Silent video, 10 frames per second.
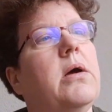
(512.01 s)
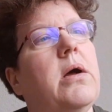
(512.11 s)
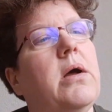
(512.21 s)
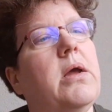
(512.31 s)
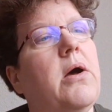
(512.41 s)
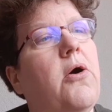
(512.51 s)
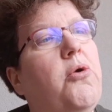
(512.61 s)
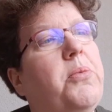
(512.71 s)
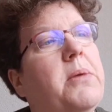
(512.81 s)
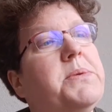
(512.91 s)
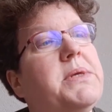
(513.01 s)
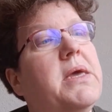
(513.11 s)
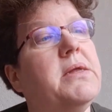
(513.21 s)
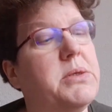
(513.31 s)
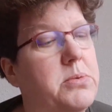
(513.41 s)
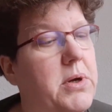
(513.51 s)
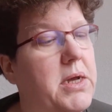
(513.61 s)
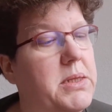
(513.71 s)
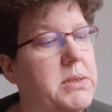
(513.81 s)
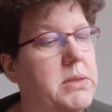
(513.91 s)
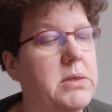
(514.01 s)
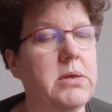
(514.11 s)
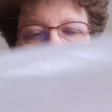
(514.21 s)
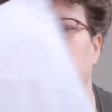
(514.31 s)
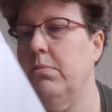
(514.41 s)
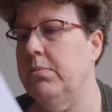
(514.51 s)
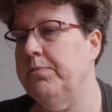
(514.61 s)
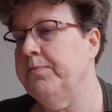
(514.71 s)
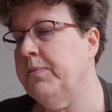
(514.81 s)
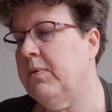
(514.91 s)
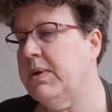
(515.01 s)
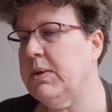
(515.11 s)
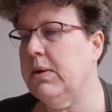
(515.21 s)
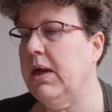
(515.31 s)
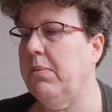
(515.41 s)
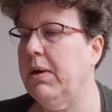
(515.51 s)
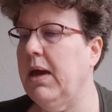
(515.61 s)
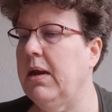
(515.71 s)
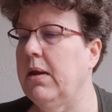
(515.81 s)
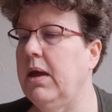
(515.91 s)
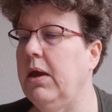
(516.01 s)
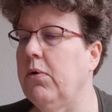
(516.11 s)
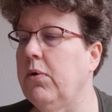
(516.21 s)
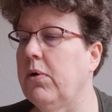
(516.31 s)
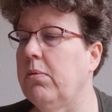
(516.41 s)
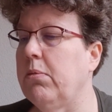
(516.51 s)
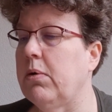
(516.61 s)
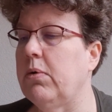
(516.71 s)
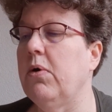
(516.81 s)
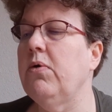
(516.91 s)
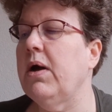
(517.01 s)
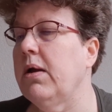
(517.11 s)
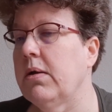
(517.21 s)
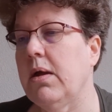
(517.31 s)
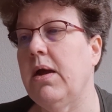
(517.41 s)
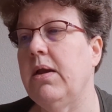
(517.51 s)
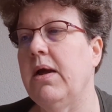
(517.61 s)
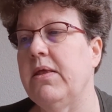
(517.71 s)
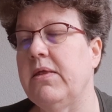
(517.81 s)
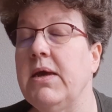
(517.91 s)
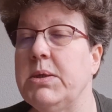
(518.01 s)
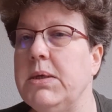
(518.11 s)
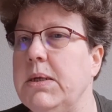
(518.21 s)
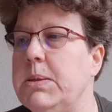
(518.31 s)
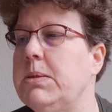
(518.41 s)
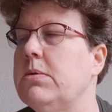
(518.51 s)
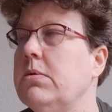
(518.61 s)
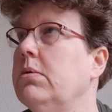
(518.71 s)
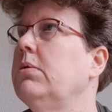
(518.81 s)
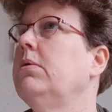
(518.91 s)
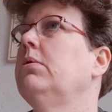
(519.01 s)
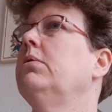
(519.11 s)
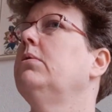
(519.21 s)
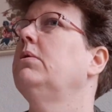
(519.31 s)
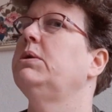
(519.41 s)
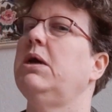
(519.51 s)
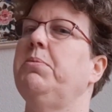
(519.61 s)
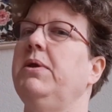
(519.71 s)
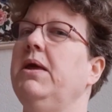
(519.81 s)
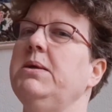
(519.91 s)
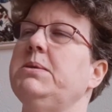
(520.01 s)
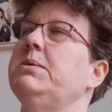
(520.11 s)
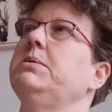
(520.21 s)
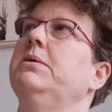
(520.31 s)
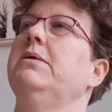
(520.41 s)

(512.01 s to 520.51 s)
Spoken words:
I hope I'm saying this right, what's her name again? Kyoko Maruoka, and I think she's Japanese.